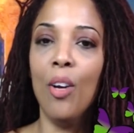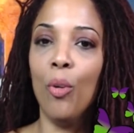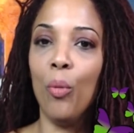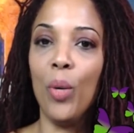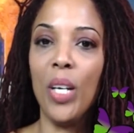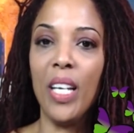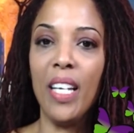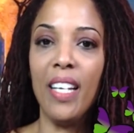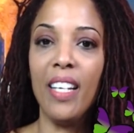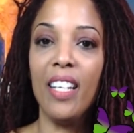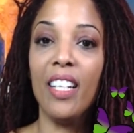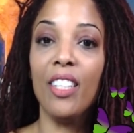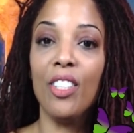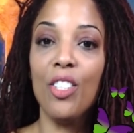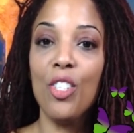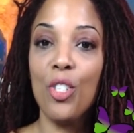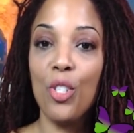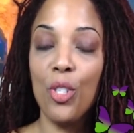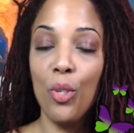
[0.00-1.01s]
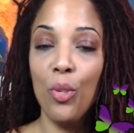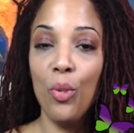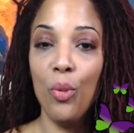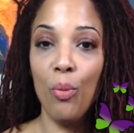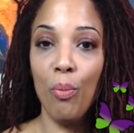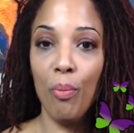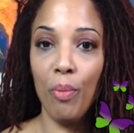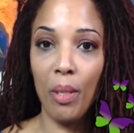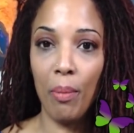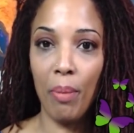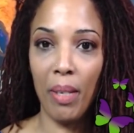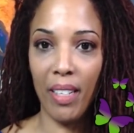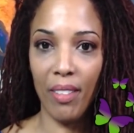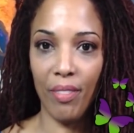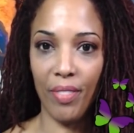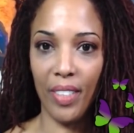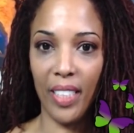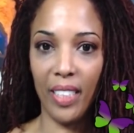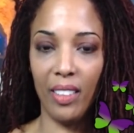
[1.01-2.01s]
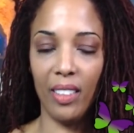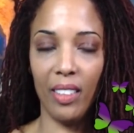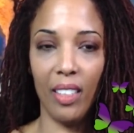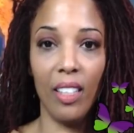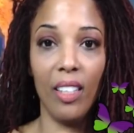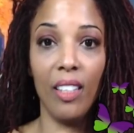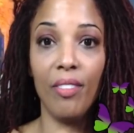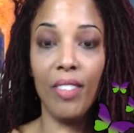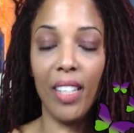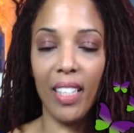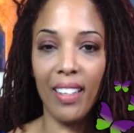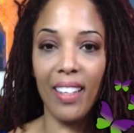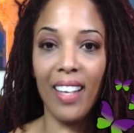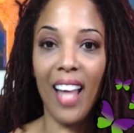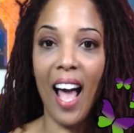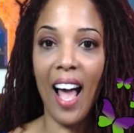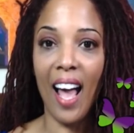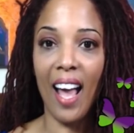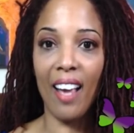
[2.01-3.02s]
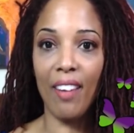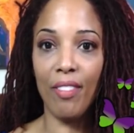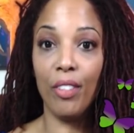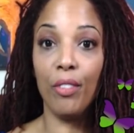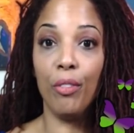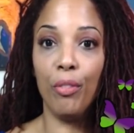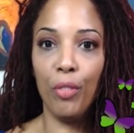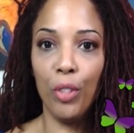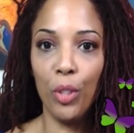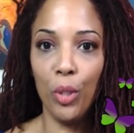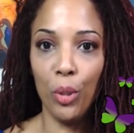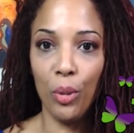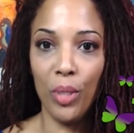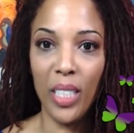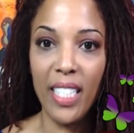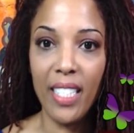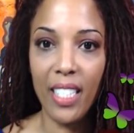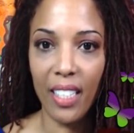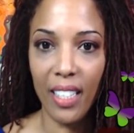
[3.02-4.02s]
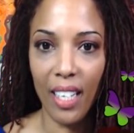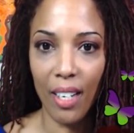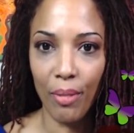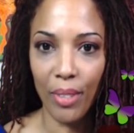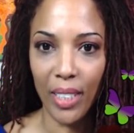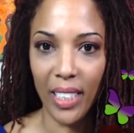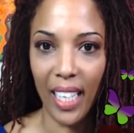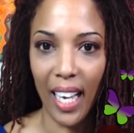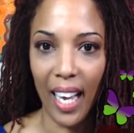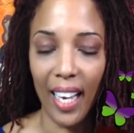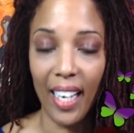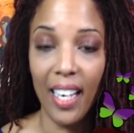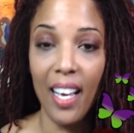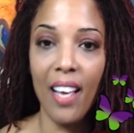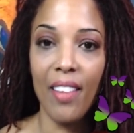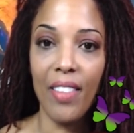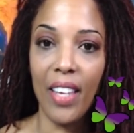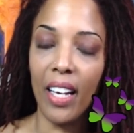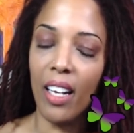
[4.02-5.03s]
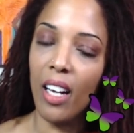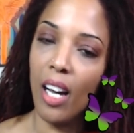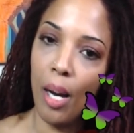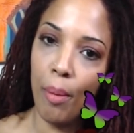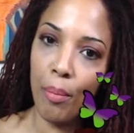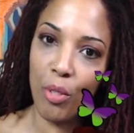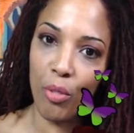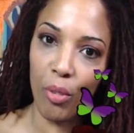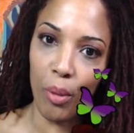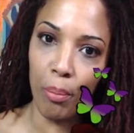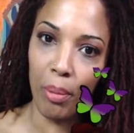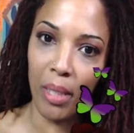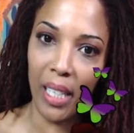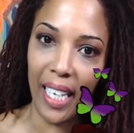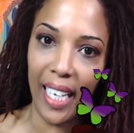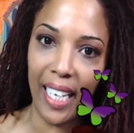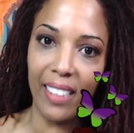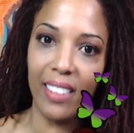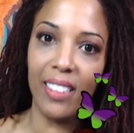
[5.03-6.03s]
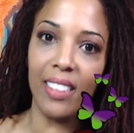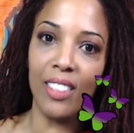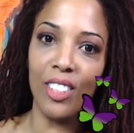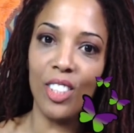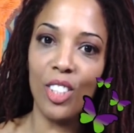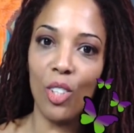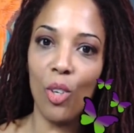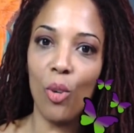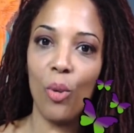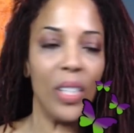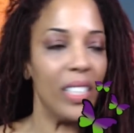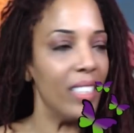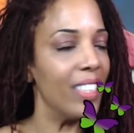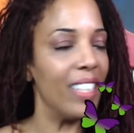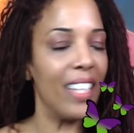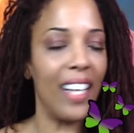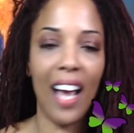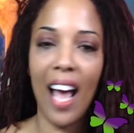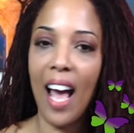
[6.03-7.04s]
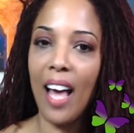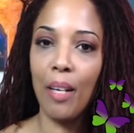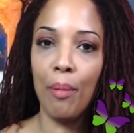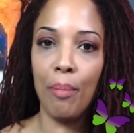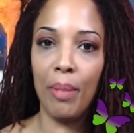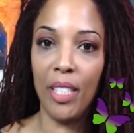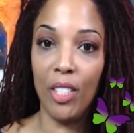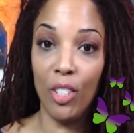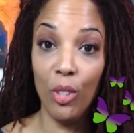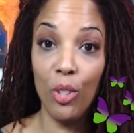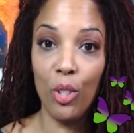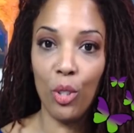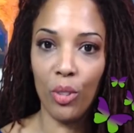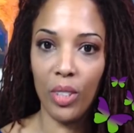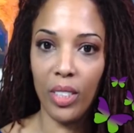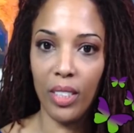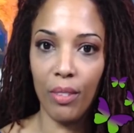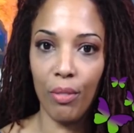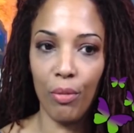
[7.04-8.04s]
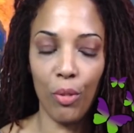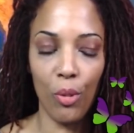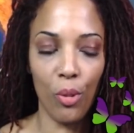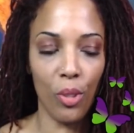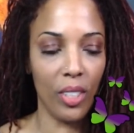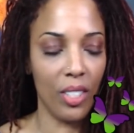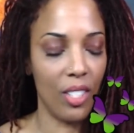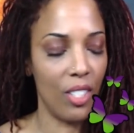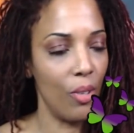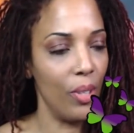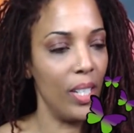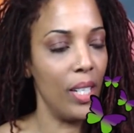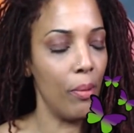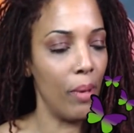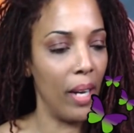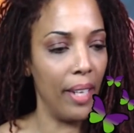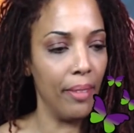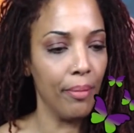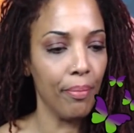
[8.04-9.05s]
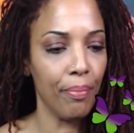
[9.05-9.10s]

We consume the benefits of live food each and every day that comes from plants. And so it's got to be nutritive for us. So anyway,